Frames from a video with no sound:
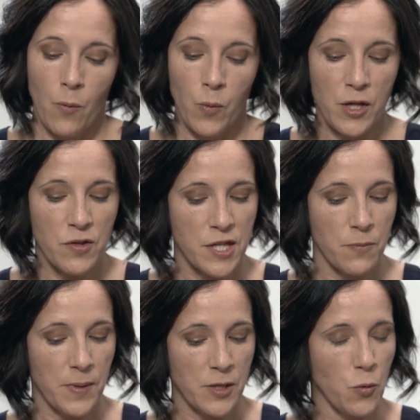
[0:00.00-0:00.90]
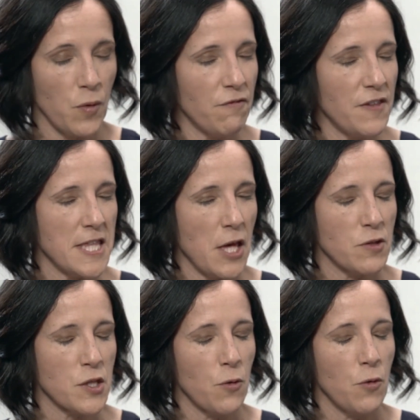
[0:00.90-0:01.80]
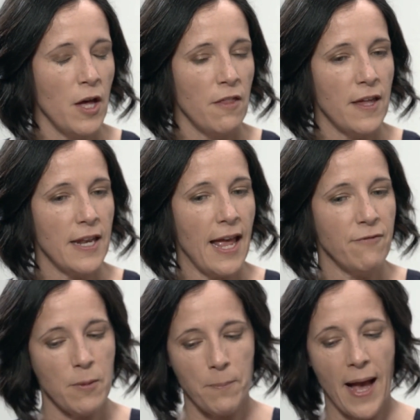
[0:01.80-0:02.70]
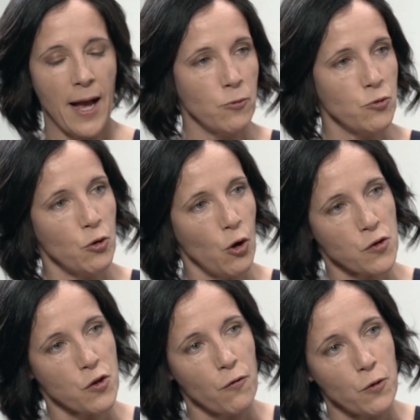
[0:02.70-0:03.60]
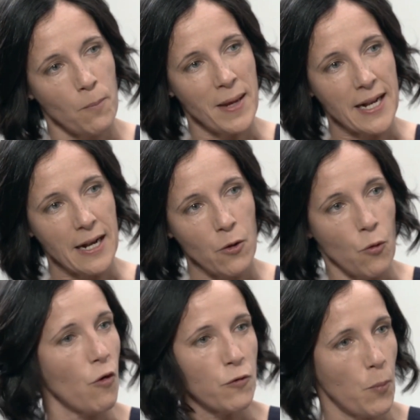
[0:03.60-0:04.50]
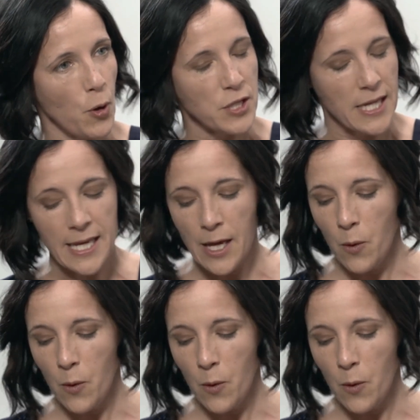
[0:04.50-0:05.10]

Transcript: We used to be taught in physio school that every pound you lost off your middle or off your body